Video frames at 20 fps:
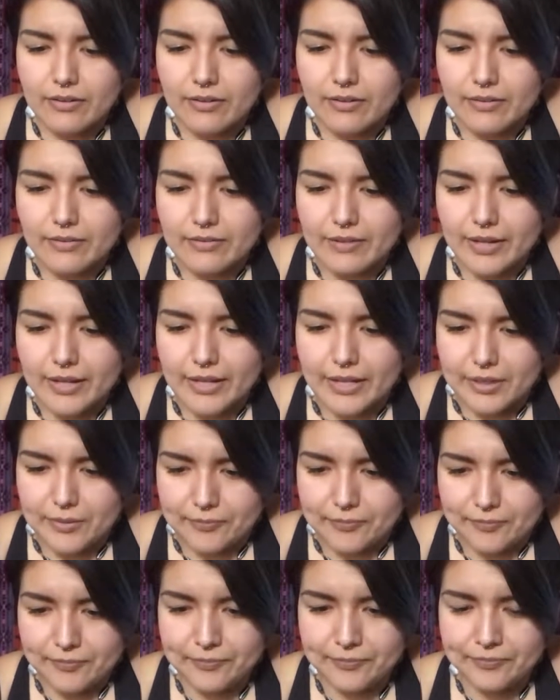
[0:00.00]
All right.
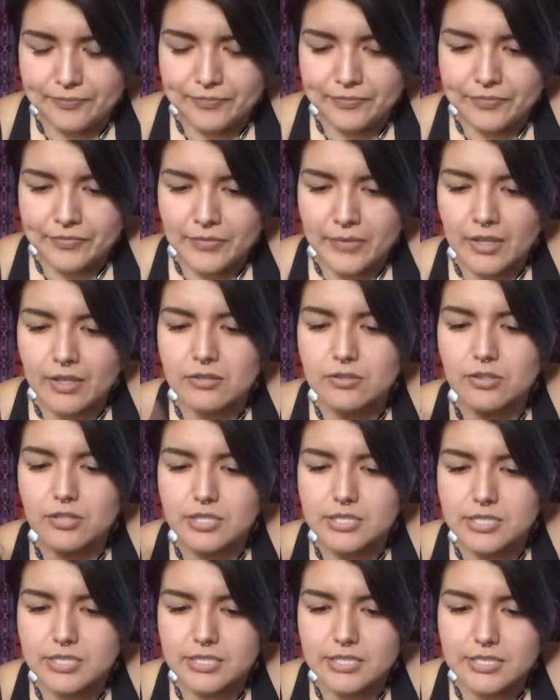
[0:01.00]
So the
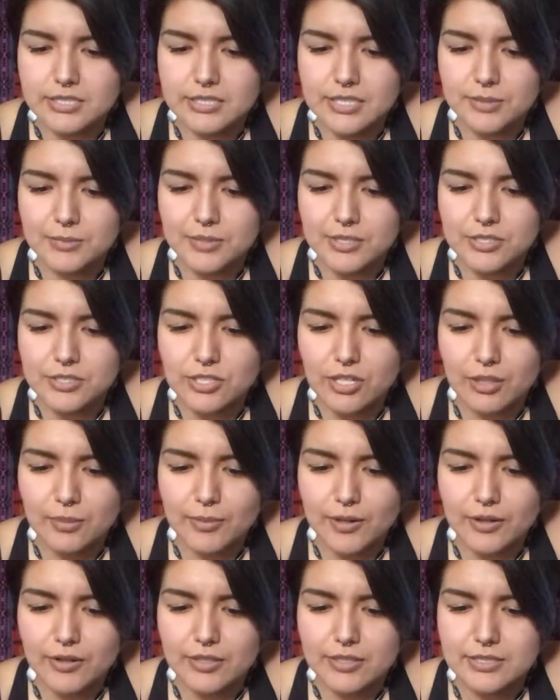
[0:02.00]
techniques that I'm going to talk
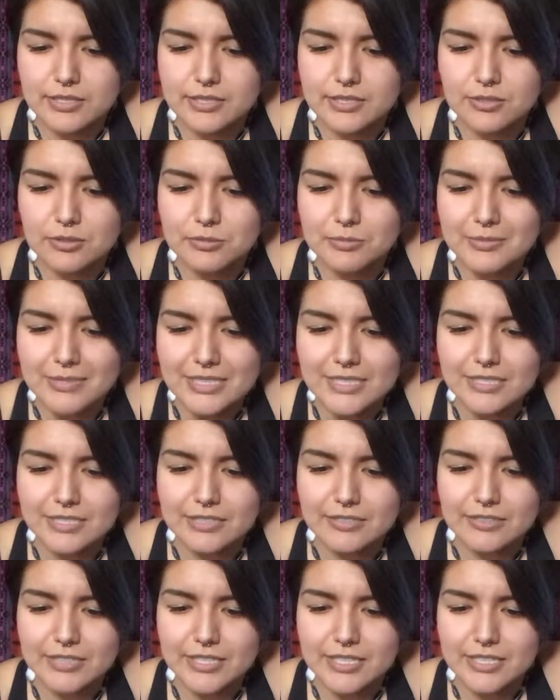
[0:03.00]
about in this little mini
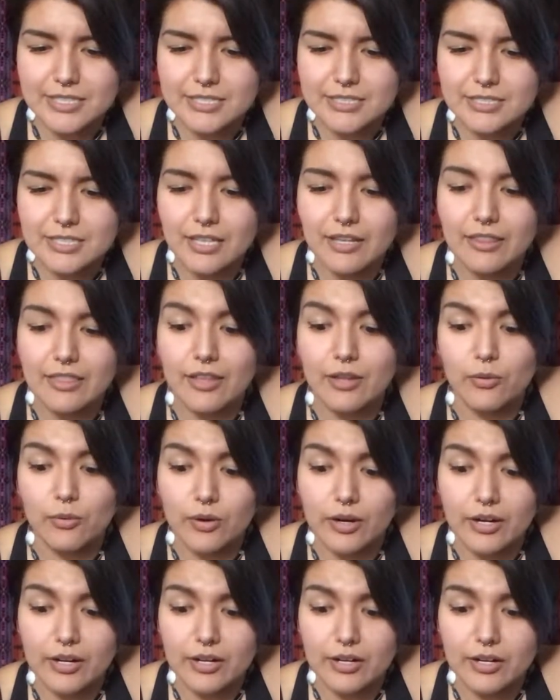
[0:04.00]
series, they
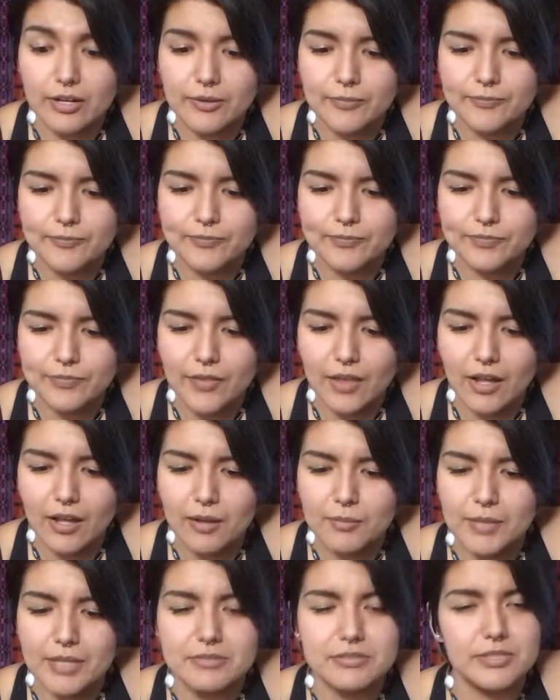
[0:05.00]
work.
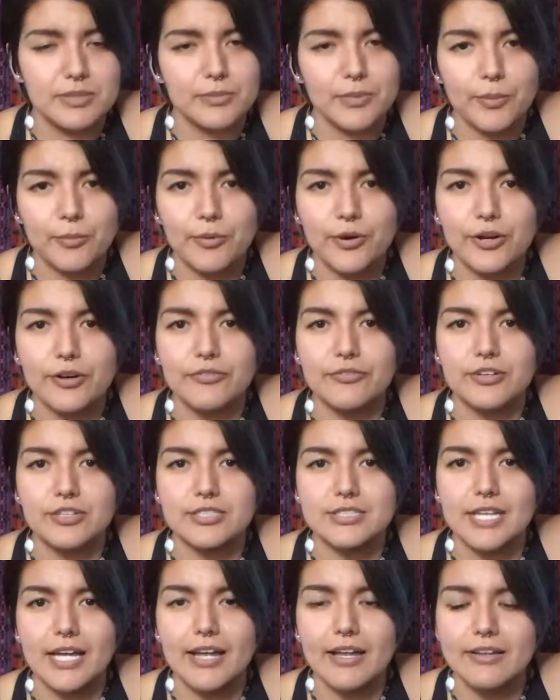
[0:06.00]
I've seen them work
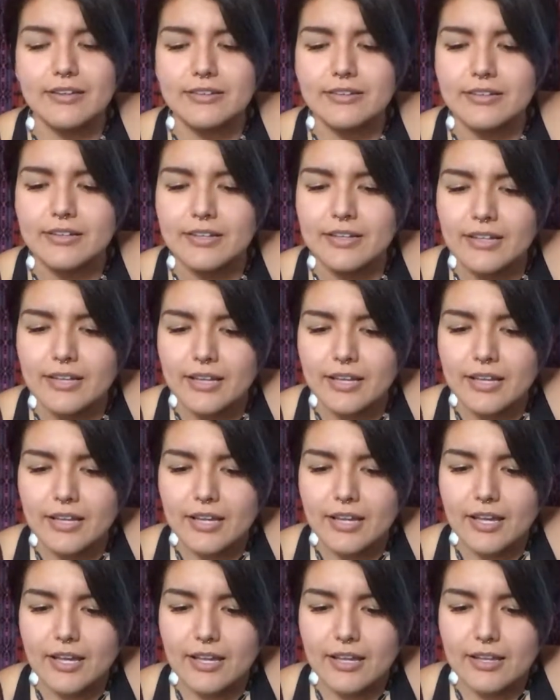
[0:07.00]
firsthand,
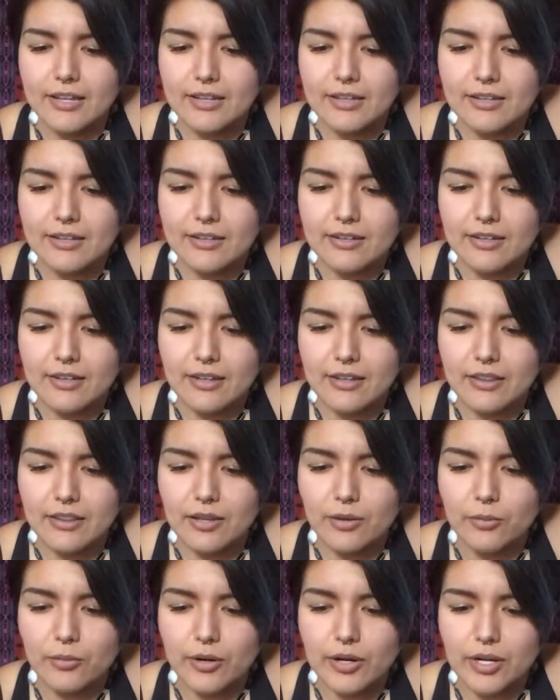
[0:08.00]
and
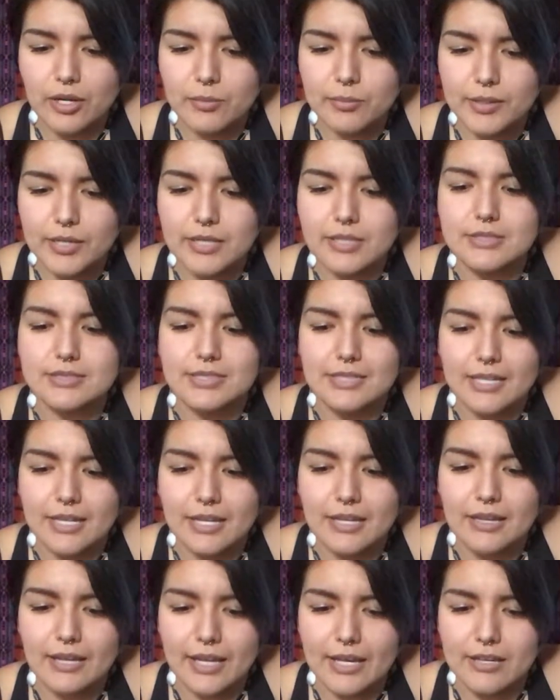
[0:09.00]
they work because,
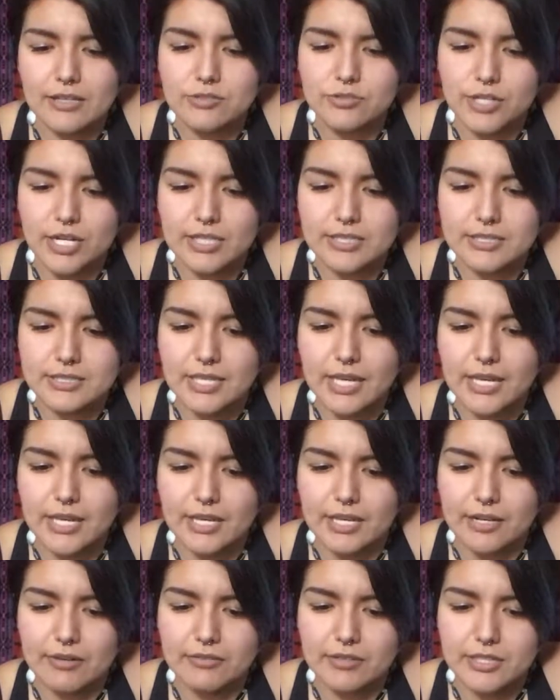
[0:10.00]
again, like attracts like,
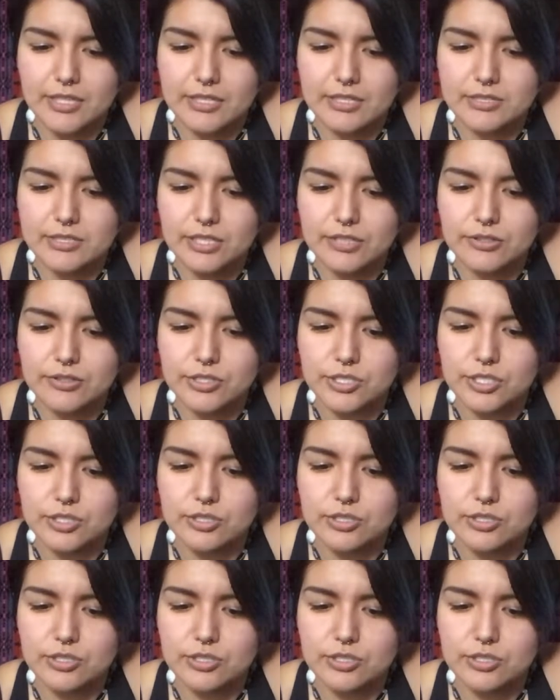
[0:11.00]
and everything is energy.